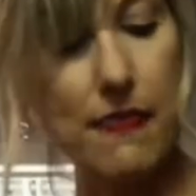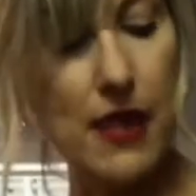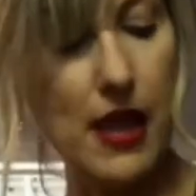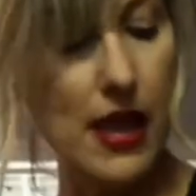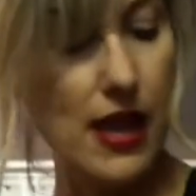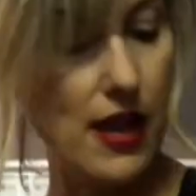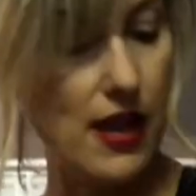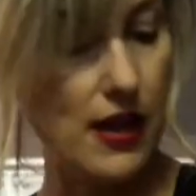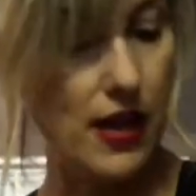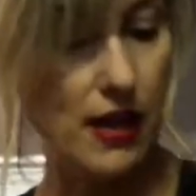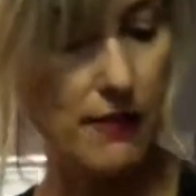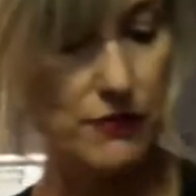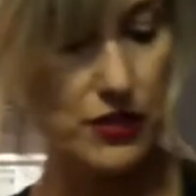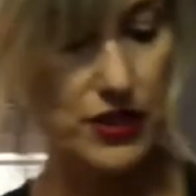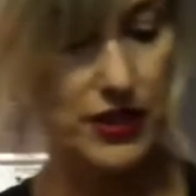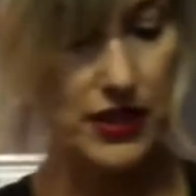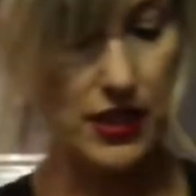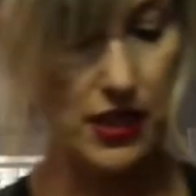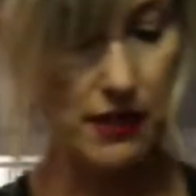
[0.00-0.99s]
then I'm
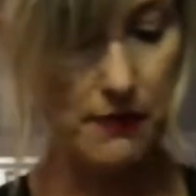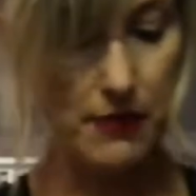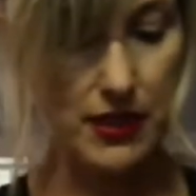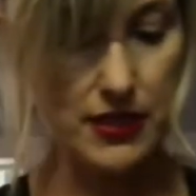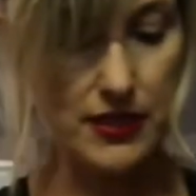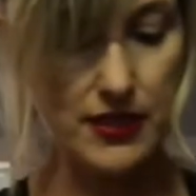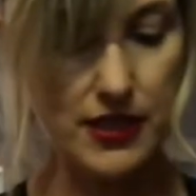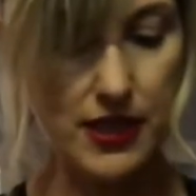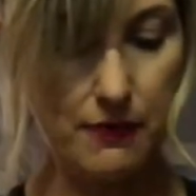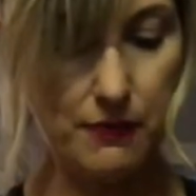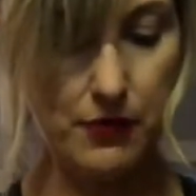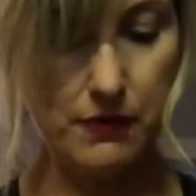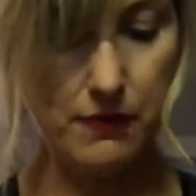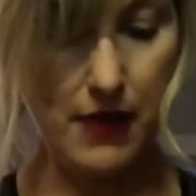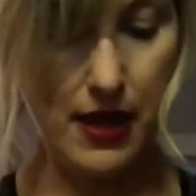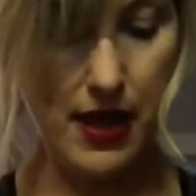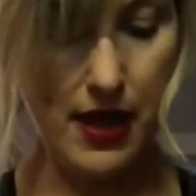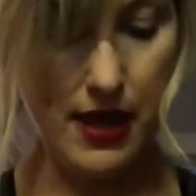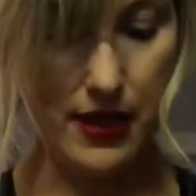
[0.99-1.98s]
just gonna mix it up with
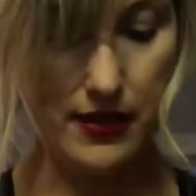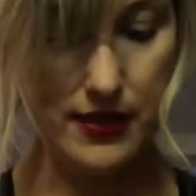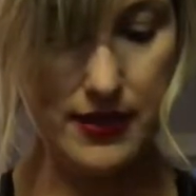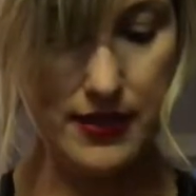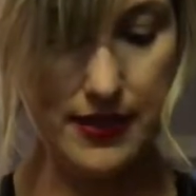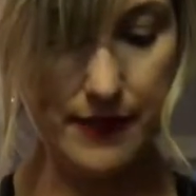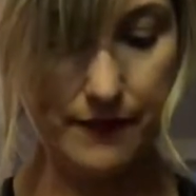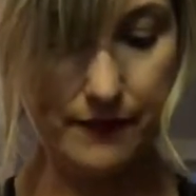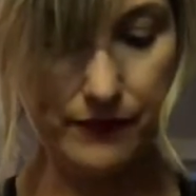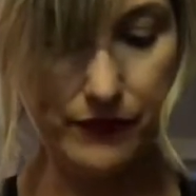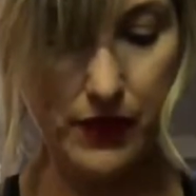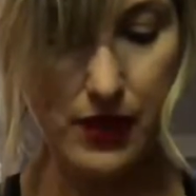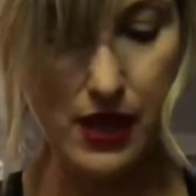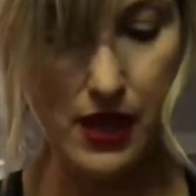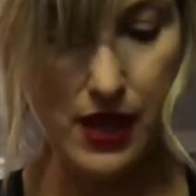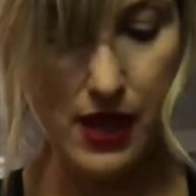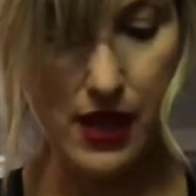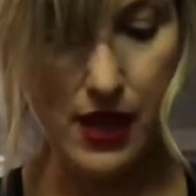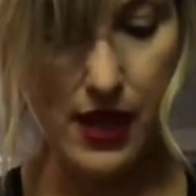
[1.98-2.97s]
my hands
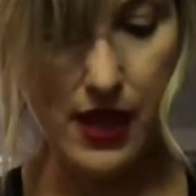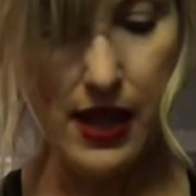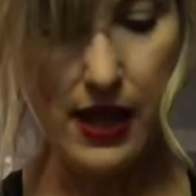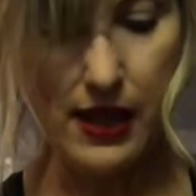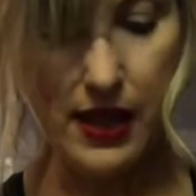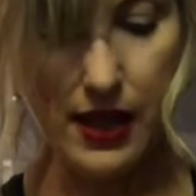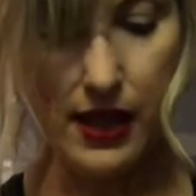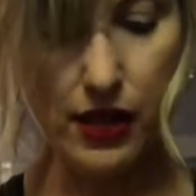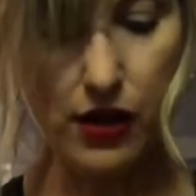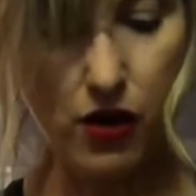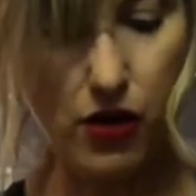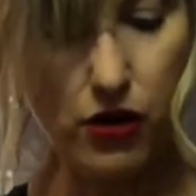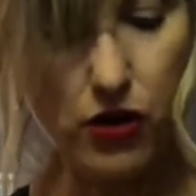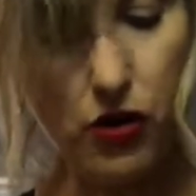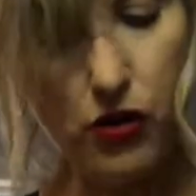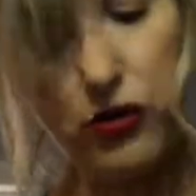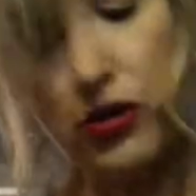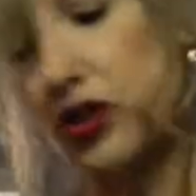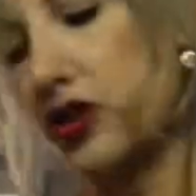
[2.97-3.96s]
and get it all
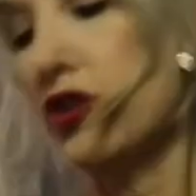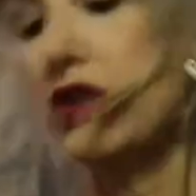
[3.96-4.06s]
coated.